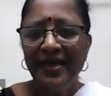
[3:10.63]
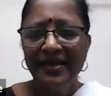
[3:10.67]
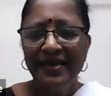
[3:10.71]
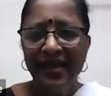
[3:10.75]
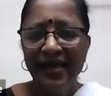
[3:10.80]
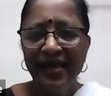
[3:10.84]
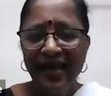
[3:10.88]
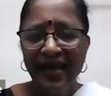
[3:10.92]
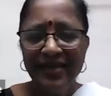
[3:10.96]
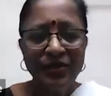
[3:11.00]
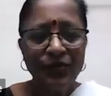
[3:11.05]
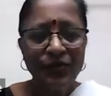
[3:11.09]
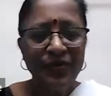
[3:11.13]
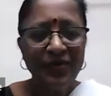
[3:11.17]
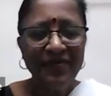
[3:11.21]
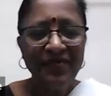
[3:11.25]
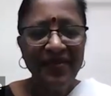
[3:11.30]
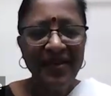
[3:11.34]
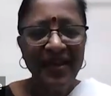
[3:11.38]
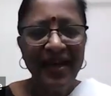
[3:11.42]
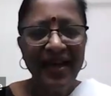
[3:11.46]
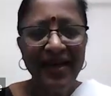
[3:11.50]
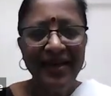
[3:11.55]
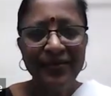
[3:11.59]
The last one
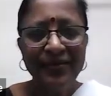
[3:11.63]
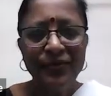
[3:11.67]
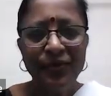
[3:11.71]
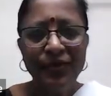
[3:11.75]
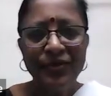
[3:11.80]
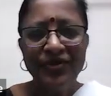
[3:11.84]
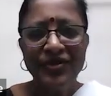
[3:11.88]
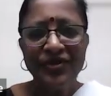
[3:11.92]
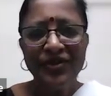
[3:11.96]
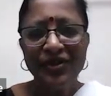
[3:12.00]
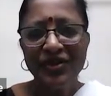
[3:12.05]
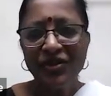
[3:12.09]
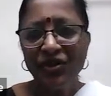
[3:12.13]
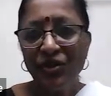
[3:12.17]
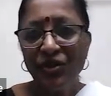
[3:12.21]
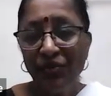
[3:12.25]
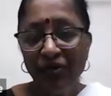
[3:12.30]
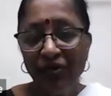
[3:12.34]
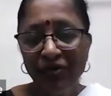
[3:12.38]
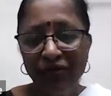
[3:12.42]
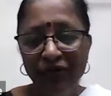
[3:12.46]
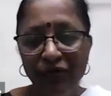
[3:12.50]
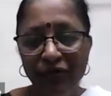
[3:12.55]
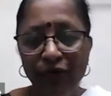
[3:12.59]
we had was on
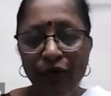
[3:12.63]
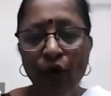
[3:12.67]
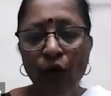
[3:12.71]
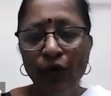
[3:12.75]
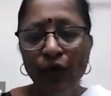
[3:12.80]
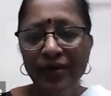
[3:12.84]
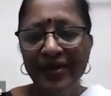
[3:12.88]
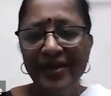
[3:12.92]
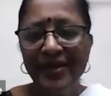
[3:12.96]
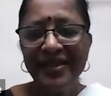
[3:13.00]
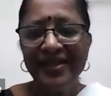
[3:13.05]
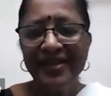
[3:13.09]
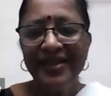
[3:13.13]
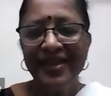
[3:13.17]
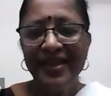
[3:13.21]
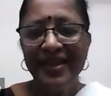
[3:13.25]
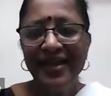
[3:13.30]
October 4th.